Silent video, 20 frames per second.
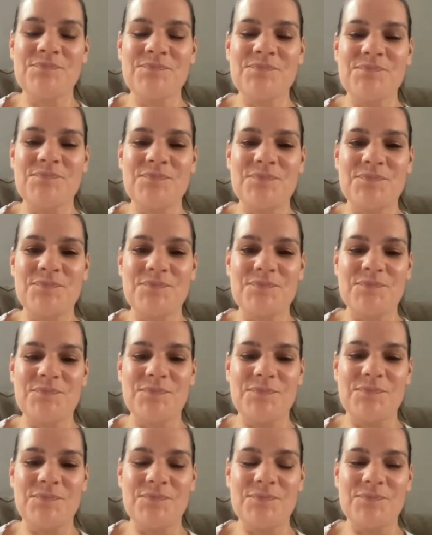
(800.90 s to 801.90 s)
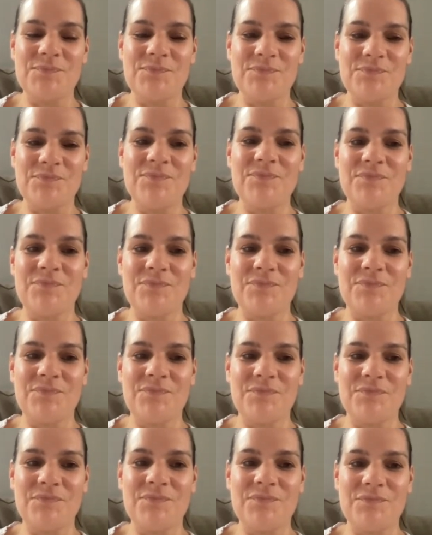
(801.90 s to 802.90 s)

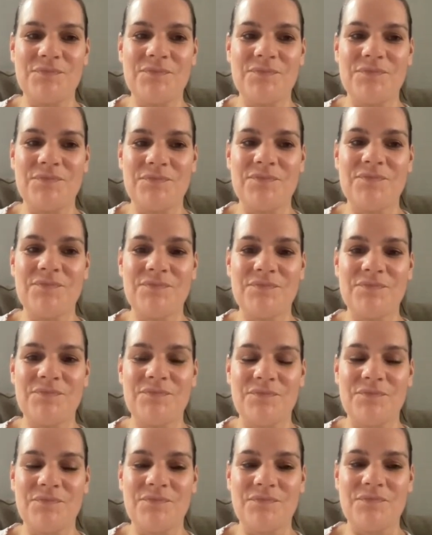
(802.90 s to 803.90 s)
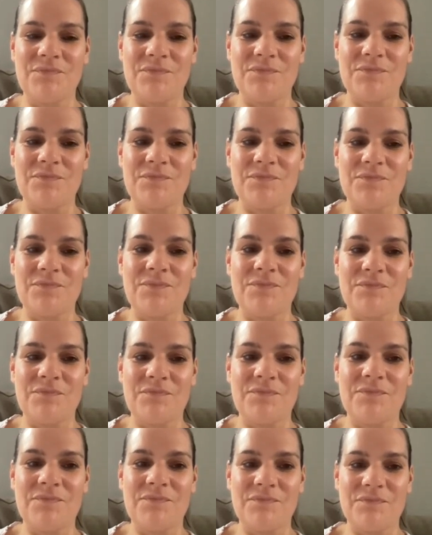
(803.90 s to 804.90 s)

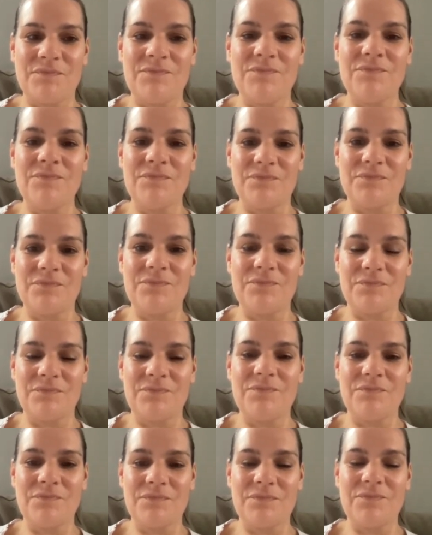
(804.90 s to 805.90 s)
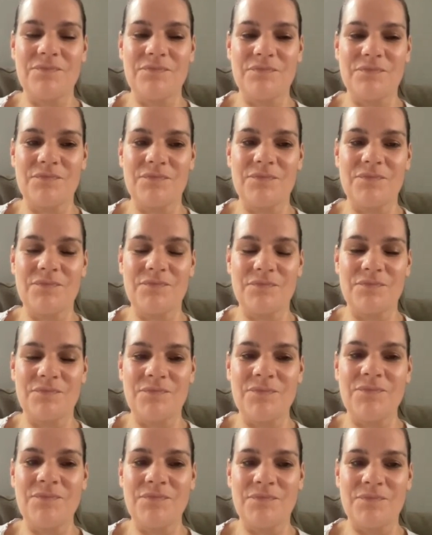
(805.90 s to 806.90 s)

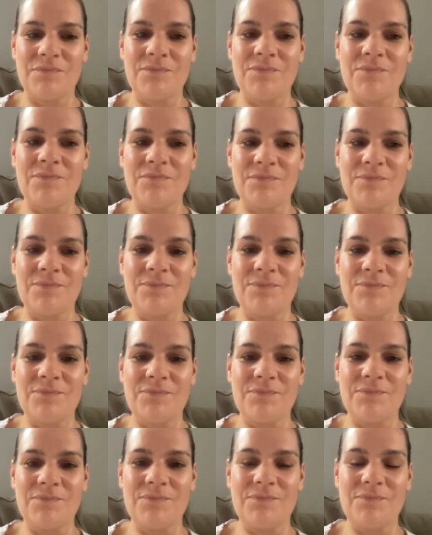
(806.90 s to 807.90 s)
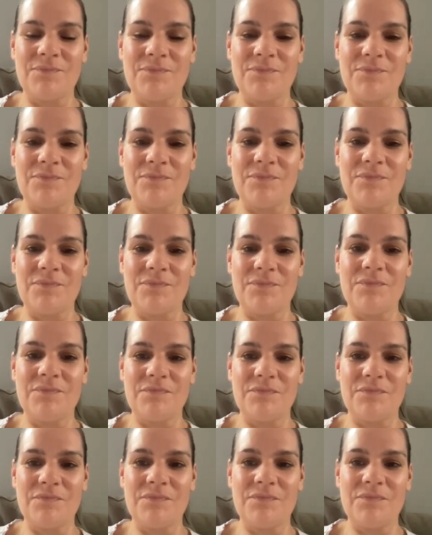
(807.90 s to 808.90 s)
No words are spoken by the person on screen.